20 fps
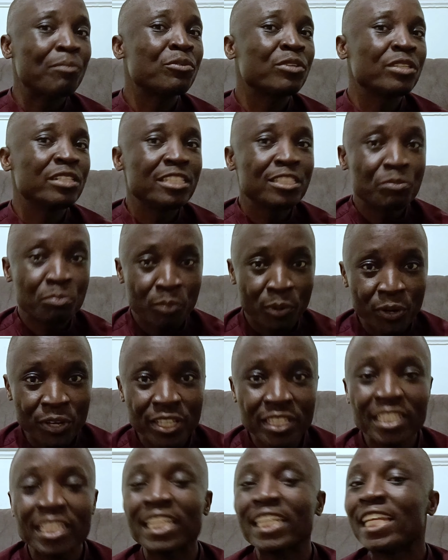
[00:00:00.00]
up to this
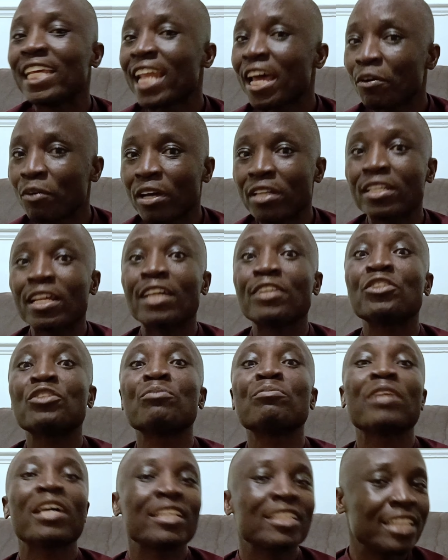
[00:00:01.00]
point, then I want to
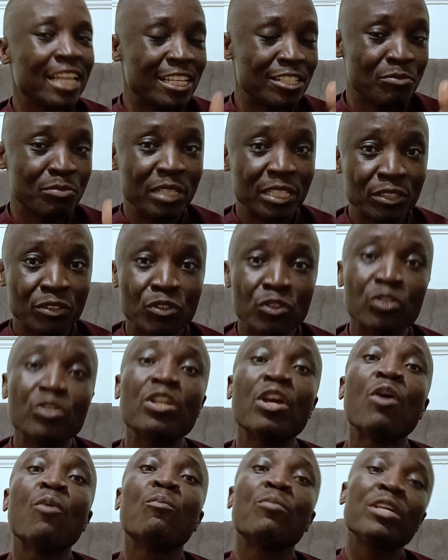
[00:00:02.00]
assume that it has been
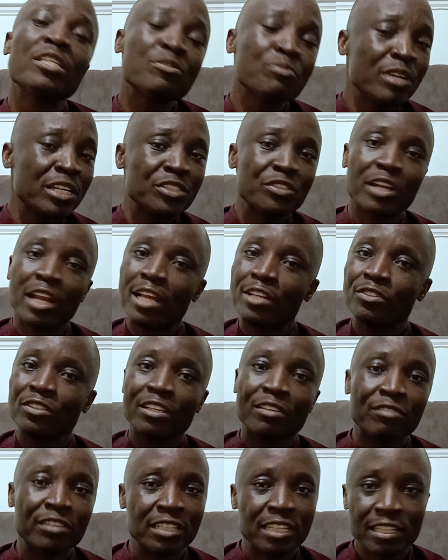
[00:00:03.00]
good. Please make sure that you
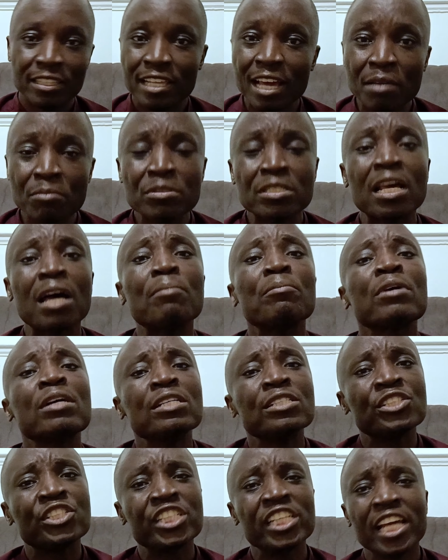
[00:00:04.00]
give it a thumbs up,
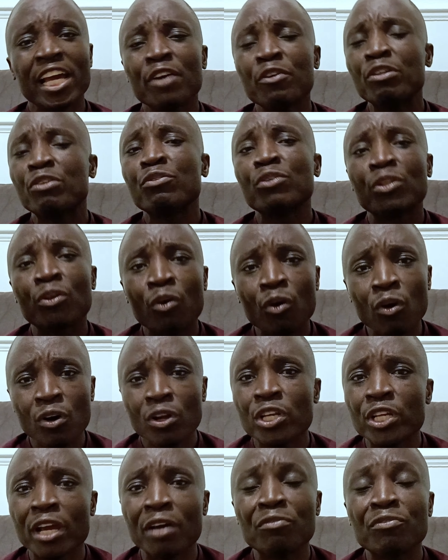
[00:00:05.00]
share it with
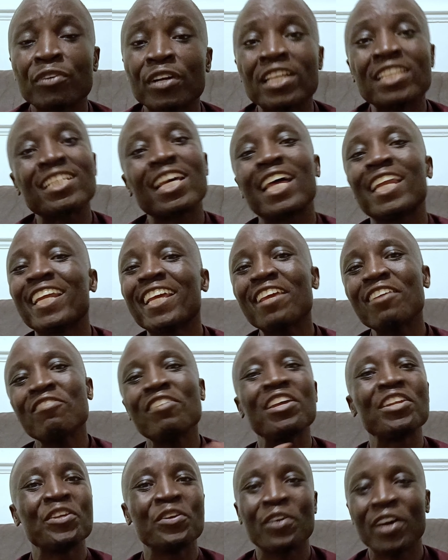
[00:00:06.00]
all your friends and
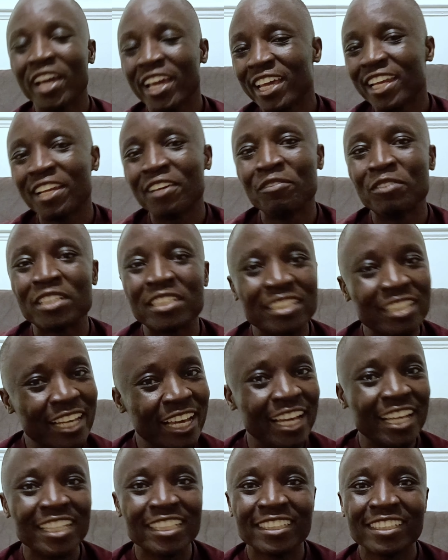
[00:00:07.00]
even your enemies,
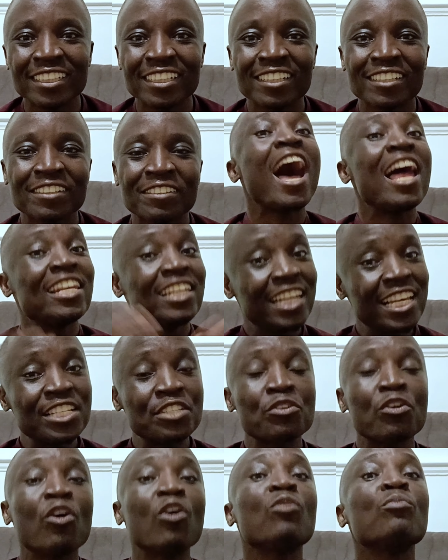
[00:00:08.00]
guys. And
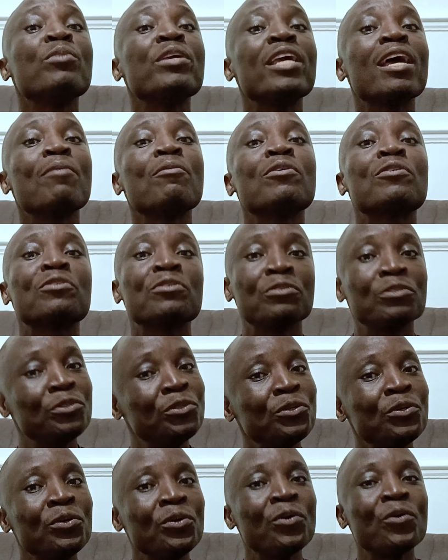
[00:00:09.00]
let's all be able to
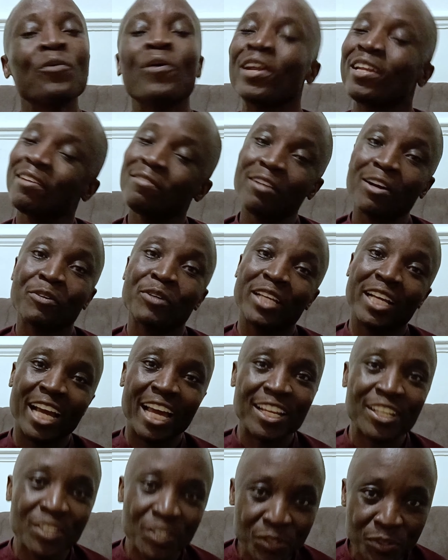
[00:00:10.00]
do whatever we
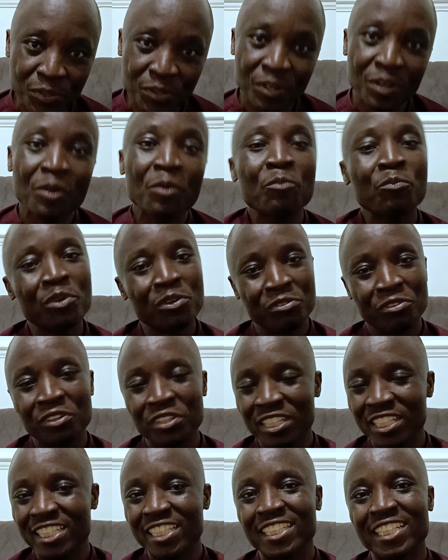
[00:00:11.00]
can do
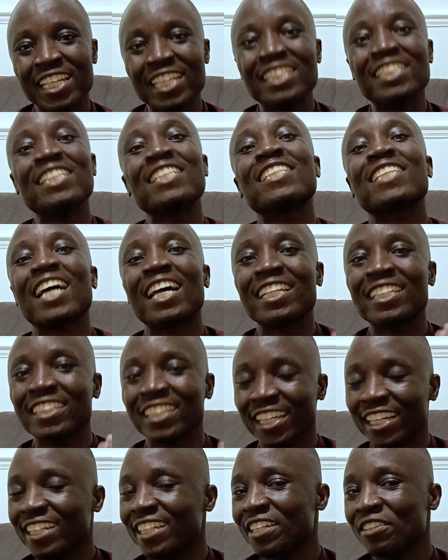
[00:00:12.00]
before these changes can
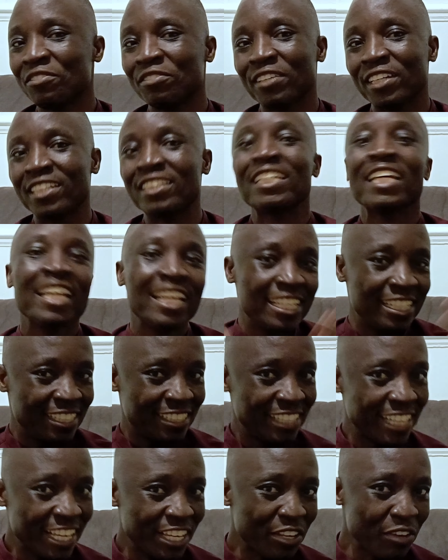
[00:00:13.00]
take
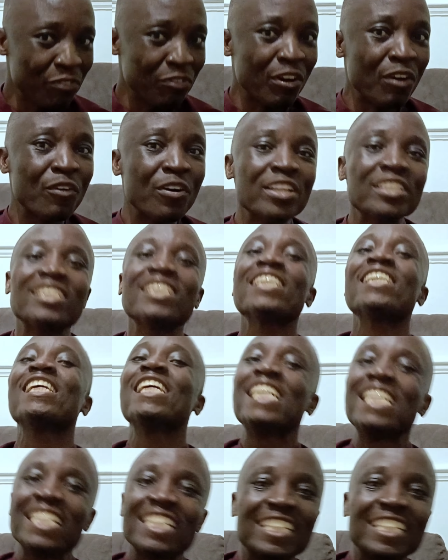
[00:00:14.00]
effect. Thank you for watching.